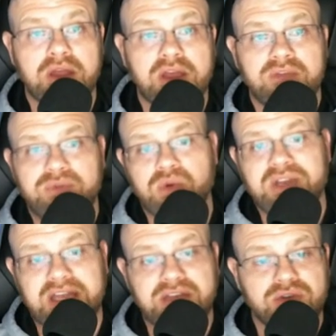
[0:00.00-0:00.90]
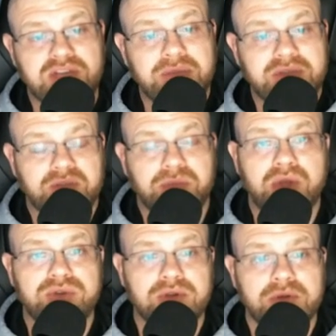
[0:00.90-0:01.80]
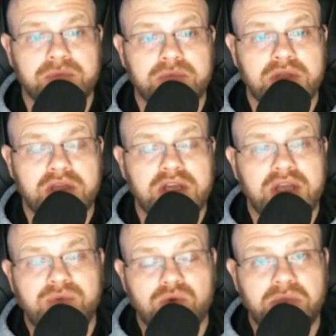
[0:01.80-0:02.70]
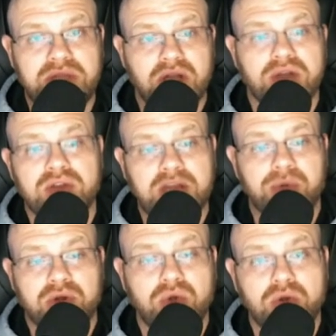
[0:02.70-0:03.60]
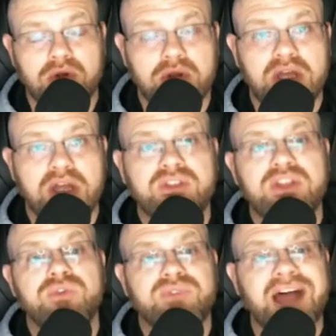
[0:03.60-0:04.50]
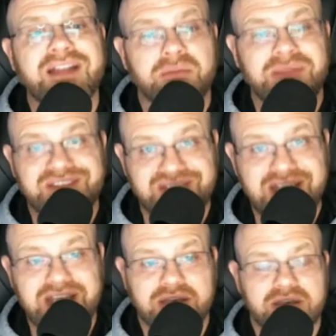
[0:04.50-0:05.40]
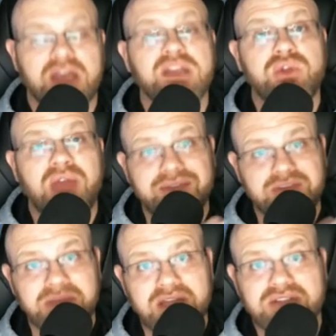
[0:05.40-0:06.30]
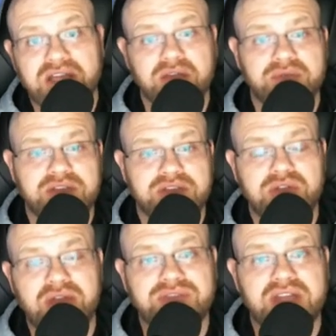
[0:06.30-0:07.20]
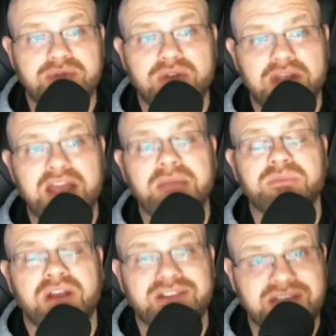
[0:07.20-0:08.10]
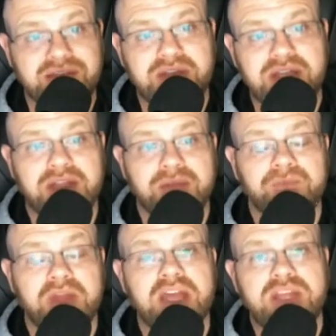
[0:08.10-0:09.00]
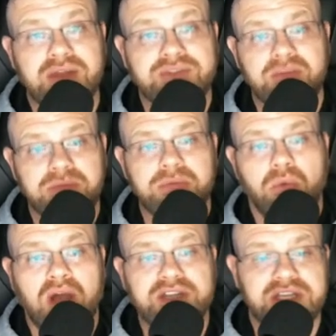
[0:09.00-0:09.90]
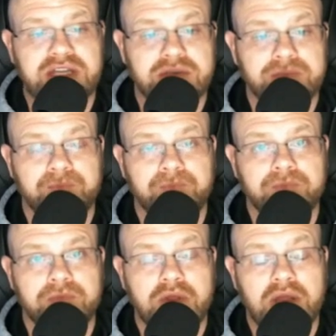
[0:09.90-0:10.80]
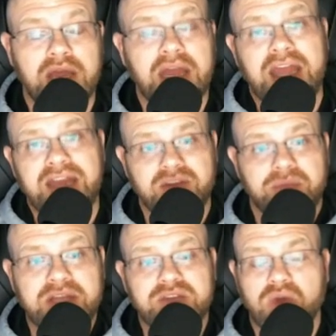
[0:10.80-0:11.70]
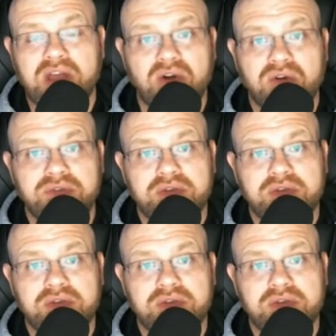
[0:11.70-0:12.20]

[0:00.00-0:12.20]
if you want to get your team's exposure, if you want to be younger, hip, or cooler, then you've got to be seen. You have to be on television. You have to have your games on TV. You have to have people watching it. And in the Big 12,